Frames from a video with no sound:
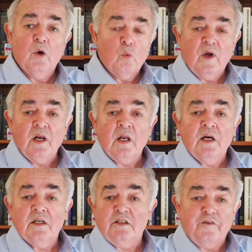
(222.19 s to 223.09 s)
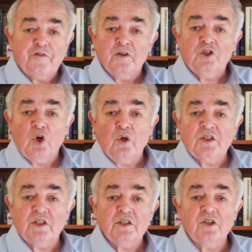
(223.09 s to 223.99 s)
Will different
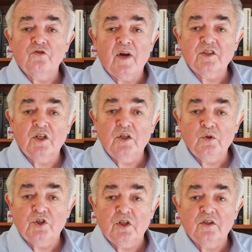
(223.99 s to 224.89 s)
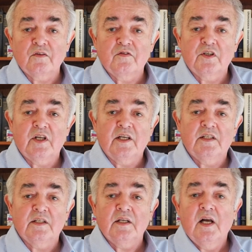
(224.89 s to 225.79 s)
choices and resolutions of the
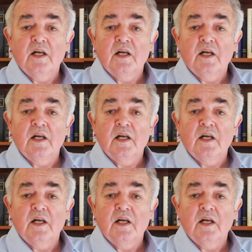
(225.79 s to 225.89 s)
data